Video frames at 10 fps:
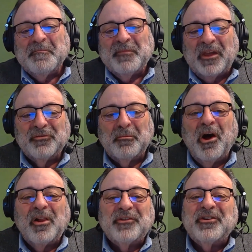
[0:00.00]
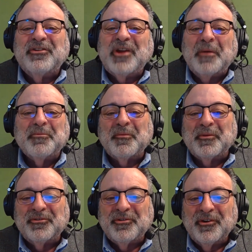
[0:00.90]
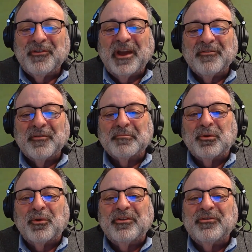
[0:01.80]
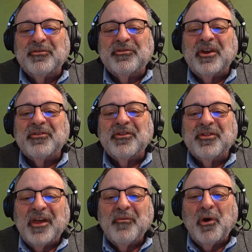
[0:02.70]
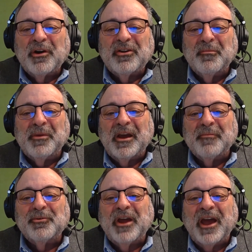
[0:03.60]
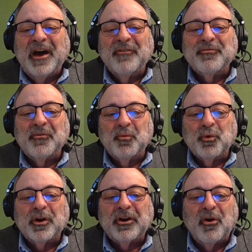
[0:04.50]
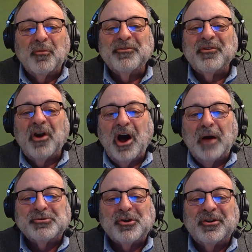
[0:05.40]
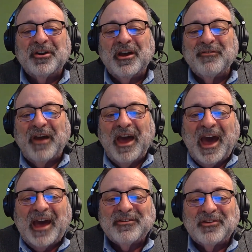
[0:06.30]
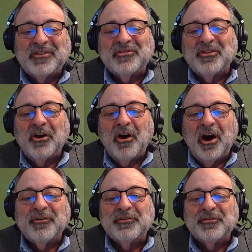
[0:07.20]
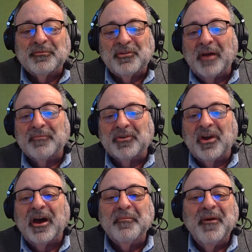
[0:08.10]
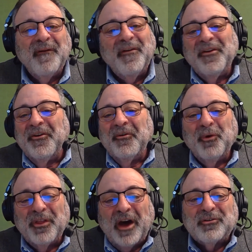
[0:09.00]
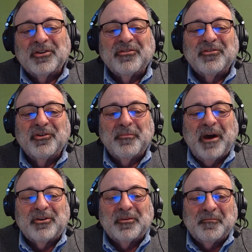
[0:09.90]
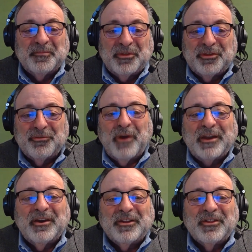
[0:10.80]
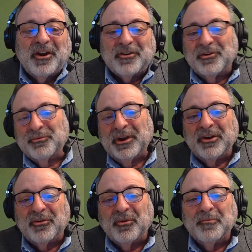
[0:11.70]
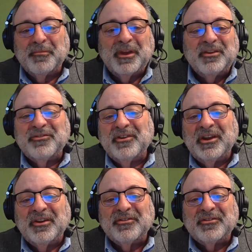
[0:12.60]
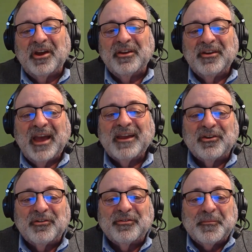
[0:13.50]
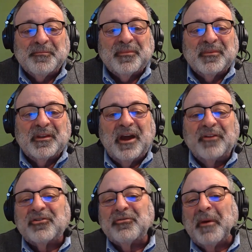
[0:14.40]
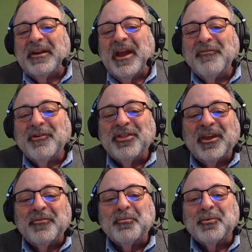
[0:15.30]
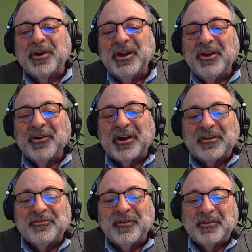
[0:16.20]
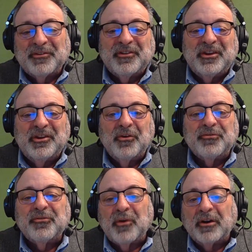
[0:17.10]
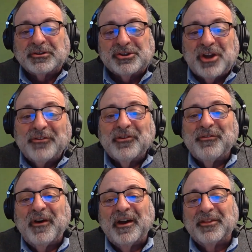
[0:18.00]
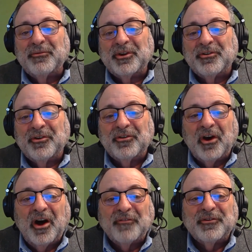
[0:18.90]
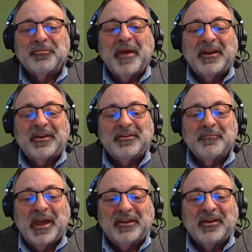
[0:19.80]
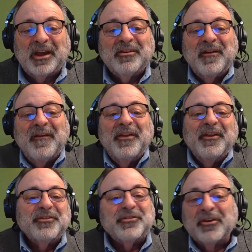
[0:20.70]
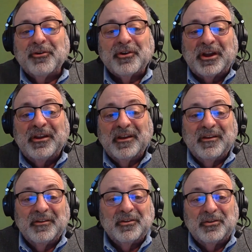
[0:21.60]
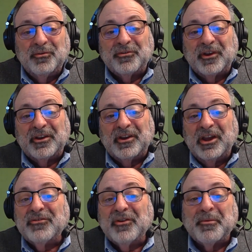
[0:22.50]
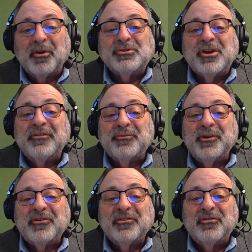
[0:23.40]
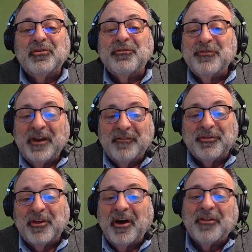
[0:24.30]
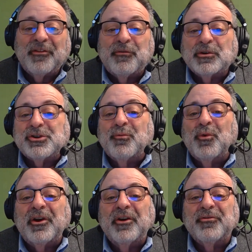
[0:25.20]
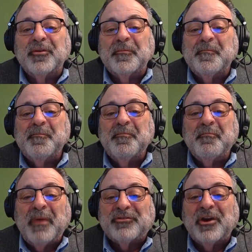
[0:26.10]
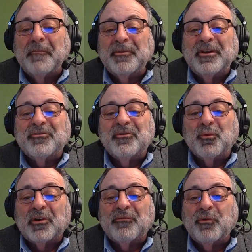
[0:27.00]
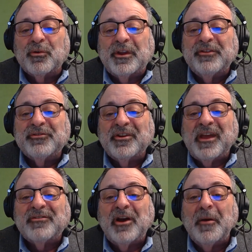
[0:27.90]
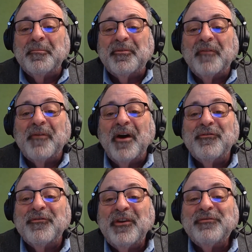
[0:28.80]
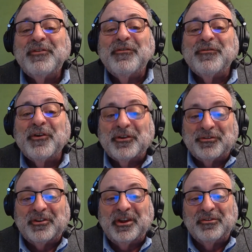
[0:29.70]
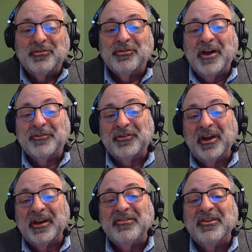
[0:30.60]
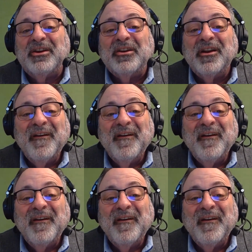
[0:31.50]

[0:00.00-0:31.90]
This policy stemmed from a survey of employees who said they wanted to be able to have work at home as an option and have access to the office time to time without concern about it threatening their career or being seen as a negative. Now, despite everything we're hearing from the CEOs who are justifying the return to office mandate, Synchrony, using its approach, has risen to fifth on the Fortune 100 Best Companies to Work For list. That's up from 51st in 2019.